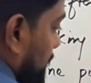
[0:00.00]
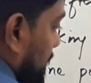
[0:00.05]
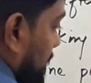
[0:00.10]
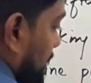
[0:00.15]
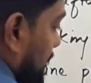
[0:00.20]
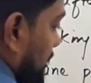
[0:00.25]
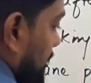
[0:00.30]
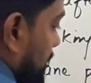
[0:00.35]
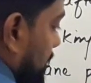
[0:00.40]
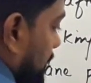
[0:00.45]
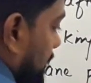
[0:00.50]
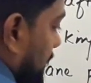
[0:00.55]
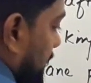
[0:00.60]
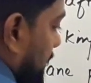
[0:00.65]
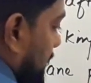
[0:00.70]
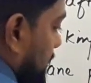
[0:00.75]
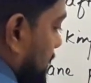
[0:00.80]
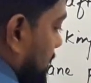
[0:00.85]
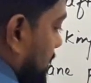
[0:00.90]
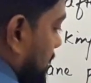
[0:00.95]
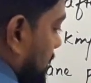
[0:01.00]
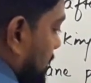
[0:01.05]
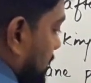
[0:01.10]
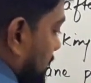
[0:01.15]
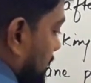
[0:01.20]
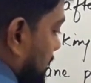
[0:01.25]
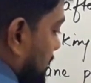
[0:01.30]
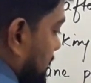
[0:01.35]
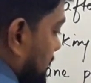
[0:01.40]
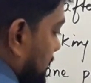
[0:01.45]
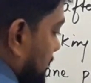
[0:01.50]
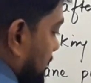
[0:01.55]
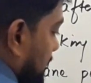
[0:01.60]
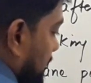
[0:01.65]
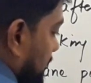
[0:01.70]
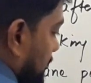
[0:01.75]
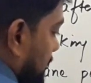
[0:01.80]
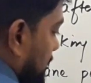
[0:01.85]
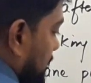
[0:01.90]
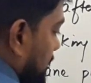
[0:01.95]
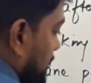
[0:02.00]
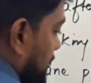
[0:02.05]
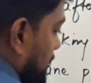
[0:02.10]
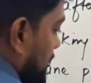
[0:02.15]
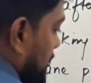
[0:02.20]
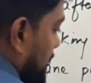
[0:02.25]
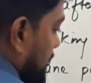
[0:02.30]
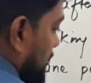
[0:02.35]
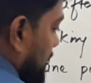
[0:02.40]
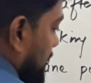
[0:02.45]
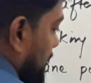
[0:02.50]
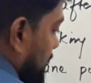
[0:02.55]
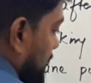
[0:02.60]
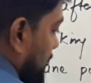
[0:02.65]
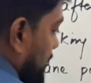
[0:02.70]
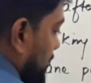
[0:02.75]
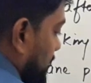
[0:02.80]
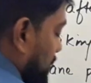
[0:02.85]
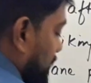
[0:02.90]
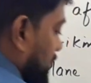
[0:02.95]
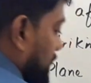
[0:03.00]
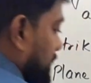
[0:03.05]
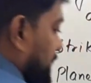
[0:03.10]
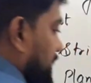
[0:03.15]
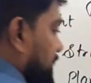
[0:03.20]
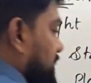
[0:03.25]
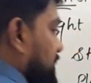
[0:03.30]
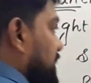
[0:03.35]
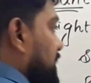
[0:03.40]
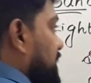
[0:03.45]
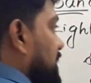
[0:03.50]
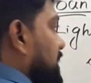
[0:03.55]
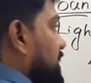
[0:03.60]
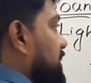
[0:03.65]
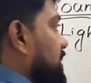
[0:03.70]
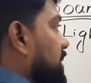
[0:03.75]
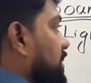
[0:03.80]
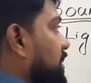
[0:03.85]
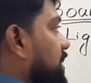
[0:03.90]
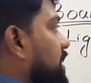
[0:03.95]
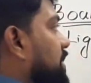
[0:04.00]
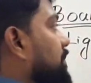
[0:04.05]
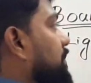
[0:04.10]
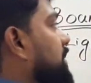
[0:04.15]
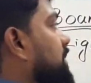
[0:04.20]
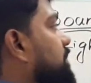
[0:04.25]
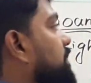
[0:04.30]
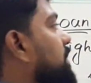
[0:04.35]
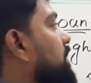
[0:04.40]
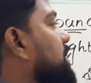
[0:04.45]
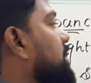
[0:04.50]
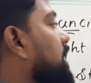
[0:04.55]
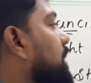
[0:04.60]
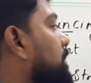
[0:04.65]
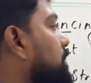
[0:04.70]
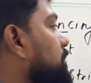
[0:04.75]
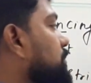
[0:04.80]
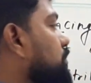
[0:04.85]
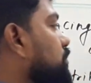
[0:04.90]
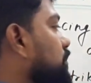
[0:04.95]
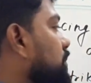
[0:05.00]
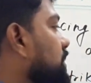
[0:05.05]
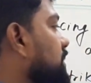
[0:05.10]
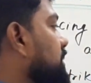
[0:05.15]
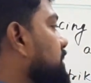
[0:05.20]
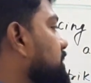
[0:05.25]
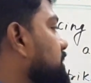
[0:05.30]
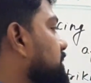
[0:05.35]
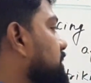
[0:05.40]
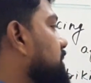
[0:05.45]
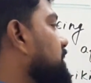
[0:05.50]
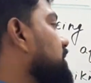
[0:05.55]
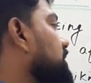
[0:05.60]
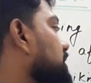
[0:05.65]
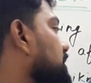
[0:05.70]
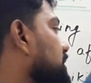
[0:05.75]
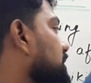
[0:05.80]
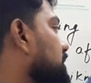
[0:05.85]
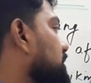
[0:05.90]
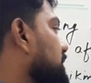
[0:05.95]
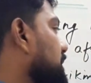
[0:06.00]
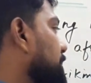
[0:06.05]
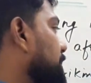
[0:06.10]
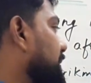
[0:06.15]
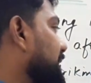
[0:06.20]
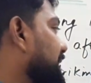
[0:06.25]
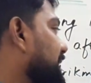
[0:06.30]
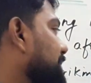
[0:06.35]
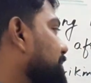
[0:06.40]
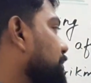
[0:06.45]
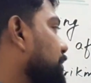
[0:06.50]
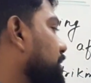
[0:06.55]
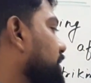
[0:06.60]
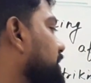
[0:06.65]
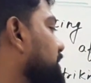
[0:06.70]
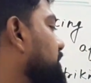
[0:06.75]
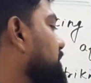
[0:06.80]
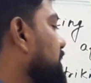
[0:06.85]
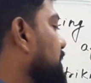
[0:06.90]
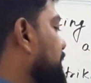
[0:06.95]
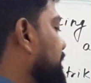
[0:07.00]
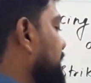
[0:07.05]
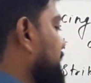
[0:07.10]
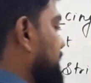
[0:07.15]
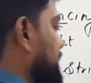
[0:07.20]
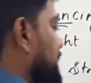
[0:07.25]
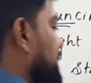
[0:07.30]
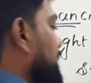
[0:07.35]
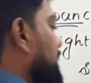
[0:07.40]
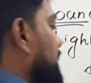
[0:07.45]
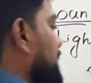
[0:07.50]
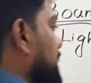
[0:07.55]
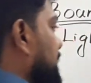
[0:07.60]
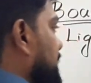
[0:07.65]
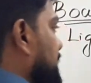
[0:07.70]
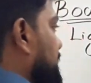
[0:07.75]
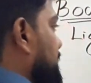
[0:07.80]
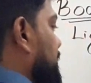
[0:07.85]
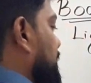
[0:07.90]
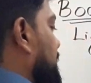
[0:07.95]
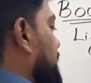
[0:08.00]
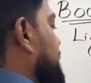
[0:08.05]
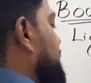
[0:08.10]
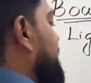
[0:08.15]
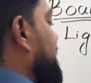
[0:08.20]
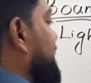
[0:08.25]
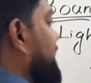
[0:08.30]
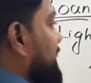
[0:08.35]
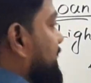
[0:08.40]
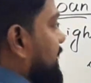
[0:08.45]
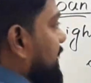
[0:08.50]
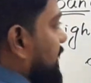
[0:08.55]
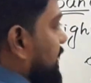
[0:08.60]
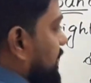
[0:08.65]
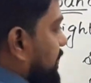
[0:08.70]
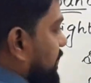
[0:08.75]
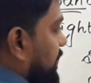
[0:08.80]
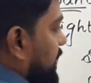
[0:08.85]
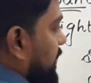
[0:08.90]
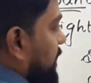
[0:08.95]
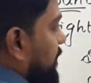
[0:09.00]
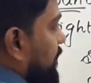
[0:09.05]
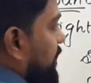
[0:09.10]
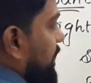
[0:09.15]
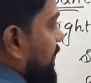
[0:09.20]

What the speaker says: Is known as incident ray. So it means the ray which will come towards the plane polished surface is known as incident ray.